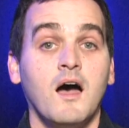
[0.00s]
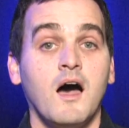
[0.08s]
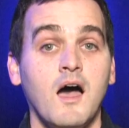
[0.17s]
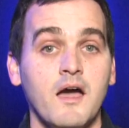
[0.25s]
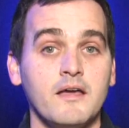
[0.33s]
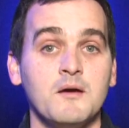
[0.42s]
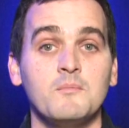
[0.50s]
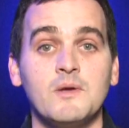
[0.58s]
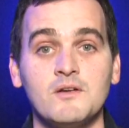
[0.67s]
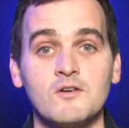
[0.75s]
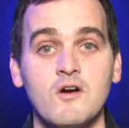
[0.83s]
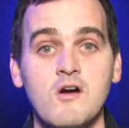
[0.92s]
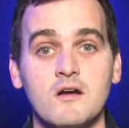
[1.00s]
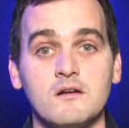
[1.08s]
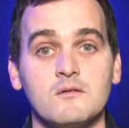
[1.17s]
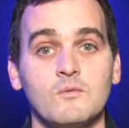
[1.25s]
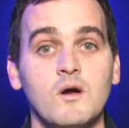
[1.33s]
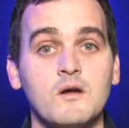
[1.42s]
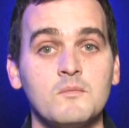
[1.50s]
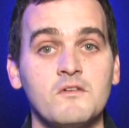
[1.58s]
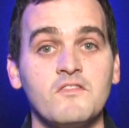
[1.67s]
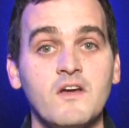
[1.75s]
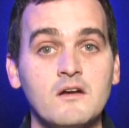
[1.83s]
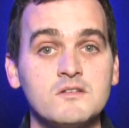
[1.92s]
Hi, I'm Peter Hart. Welcome to
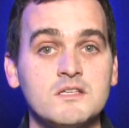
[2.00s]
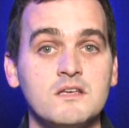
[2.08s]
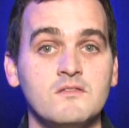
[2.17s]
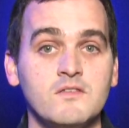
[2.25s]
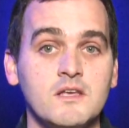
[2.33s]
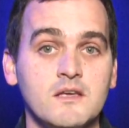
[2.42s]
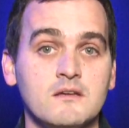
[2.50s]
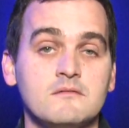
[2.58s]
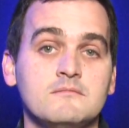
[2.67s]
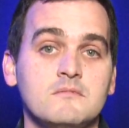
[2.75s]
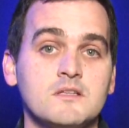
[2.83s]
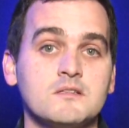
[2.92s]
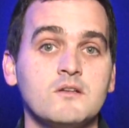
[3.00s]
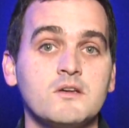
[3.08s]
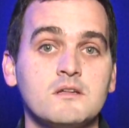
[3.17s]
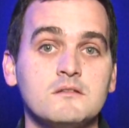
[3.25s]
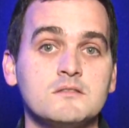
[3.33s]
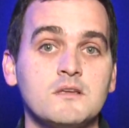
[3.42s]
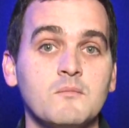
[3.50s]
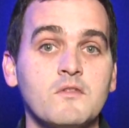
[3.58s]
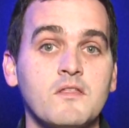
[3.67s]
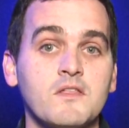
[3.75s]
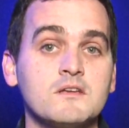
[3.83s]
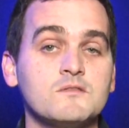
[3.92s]
Fair TV. Let's look at some of
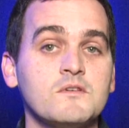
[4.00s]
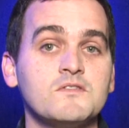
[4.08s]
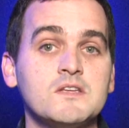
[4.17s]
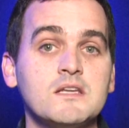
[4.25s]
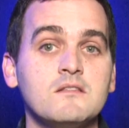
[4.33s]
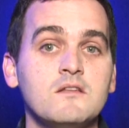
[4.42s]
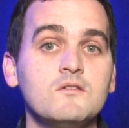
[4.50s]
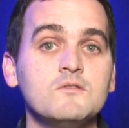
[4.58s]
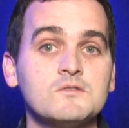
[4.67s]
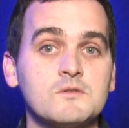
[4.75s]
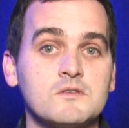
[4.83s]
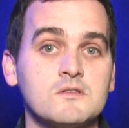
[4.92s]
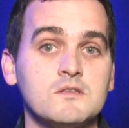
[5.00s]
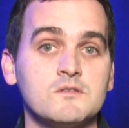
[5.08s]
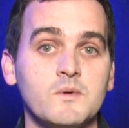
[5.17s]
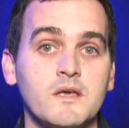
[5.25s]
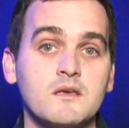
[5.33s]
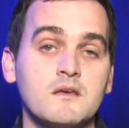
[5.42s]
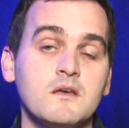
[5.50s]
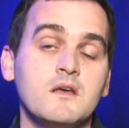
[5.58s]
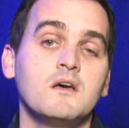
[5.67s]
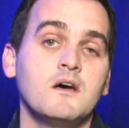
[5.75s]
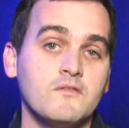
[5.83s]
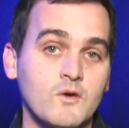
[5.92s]
the things we've seen in the news this week.
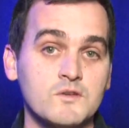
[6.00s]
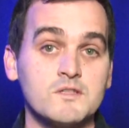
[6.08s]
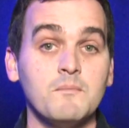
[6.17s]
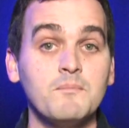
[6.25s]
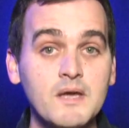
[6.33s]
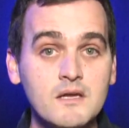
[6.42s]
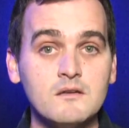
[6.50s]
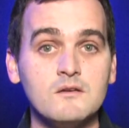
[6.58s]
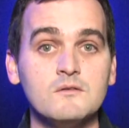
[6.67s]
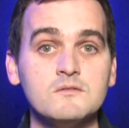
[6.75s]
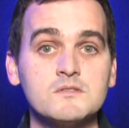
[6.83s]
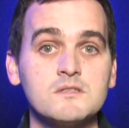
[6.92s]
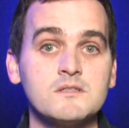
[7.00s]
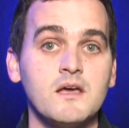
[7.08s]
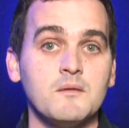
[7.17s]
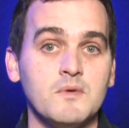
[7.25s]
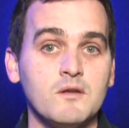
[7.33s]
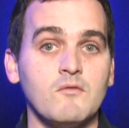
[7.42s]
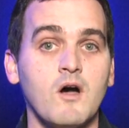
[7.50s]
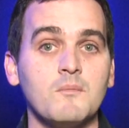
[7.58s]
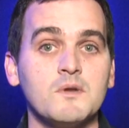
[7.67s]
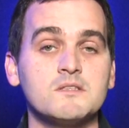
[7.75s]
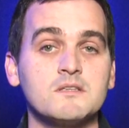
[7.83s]
Of course, the big news is that Mitt Romney